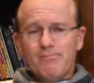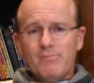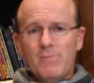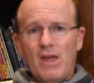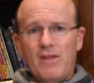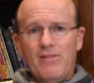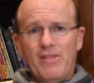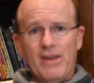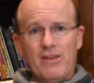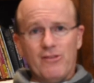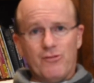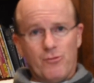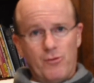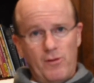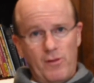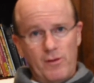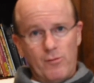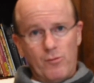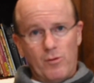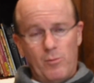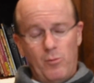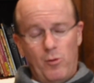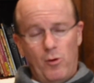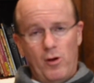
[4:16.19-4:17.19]
Things
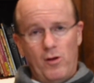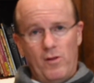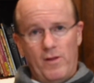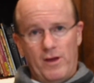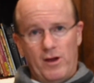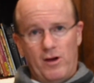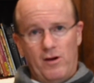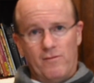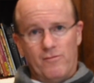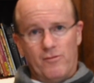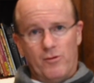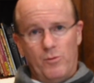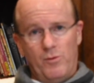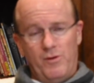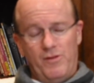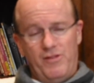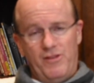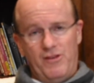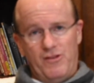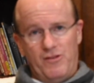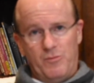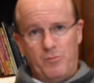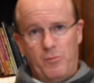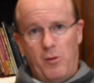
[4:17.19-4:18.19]
really were boiling over with
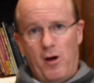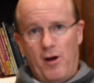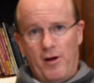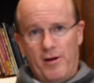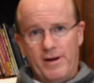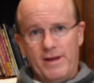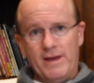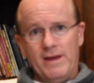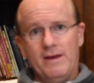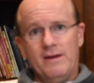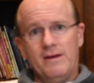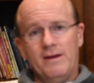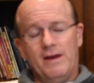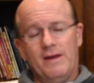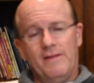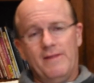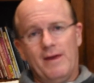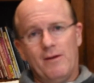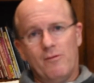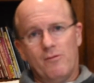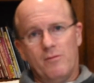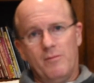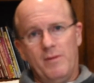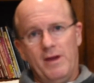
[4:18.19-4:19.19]
this party, and
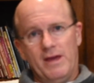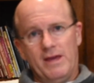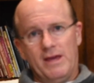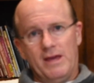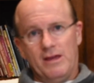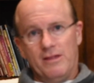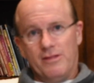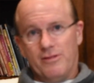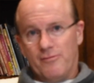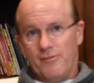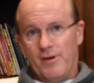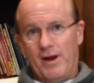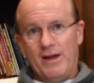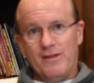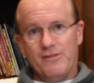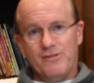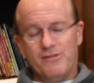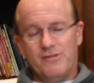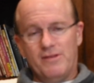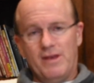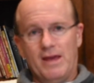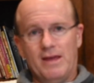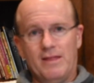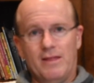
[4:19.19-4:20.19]
they were making
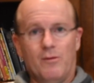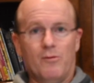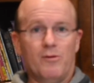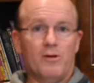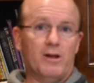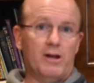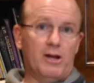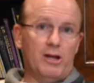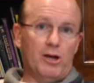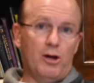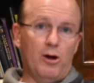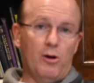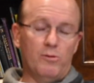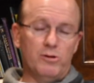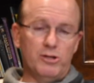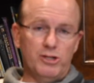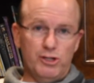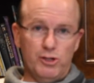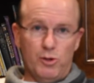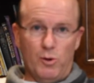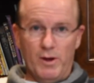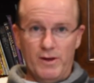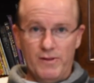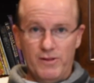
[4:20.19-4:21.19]
threats, saying they were going to go and
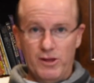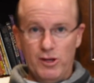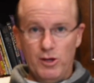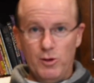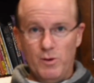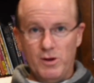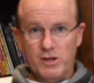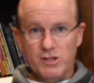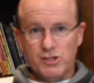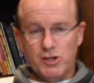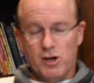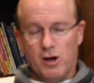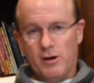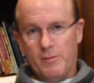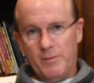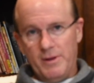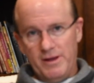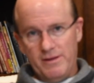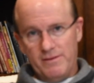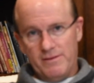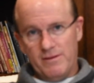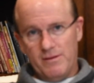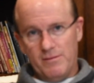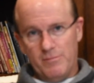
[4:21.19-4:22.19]
join the U.S.
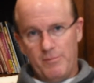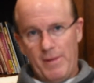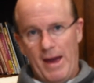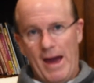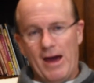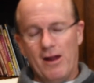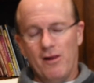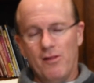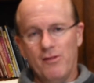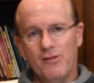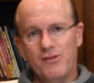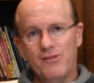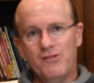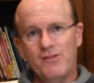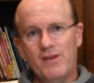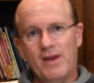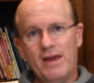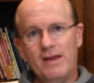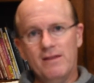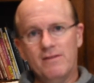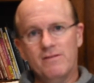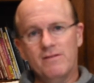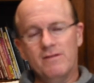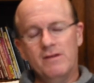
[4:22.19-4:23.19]
Army to battle the
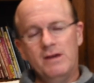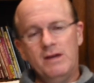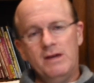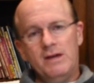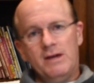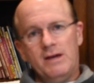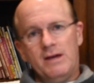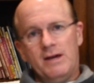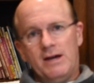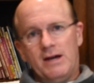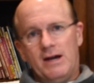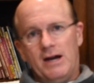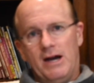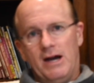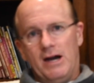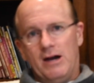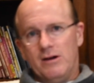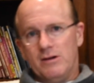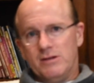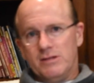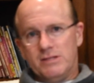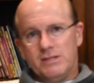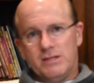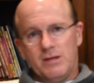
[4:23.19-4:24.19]
Saints.
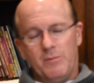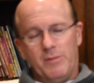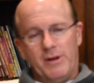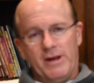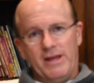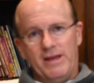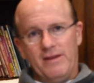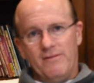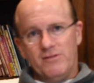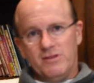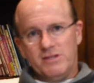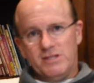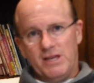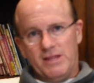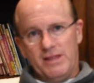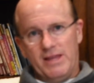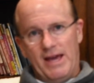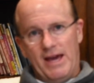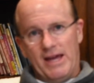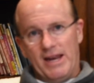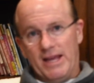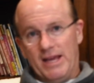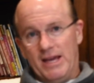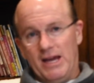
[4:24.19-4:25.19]
Somebody even said
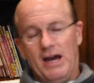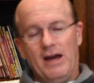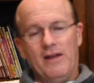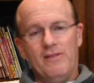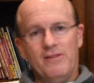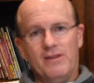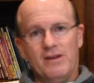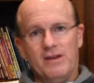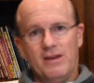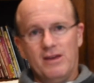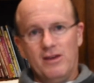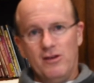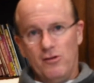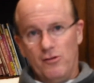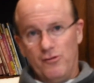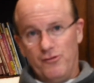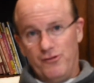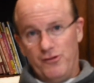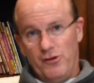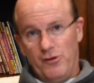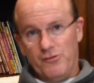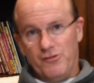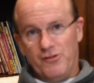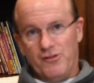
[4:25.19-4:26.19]
they had a gun that killed
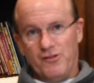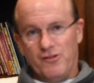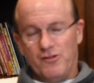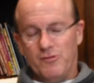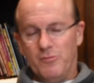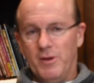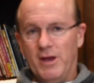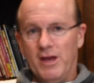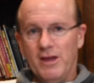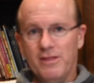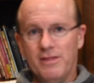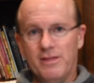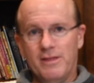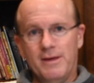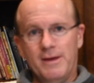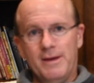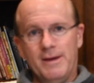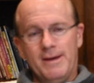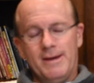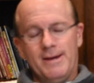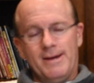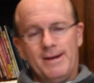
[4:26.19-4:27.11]
Joseph Smith.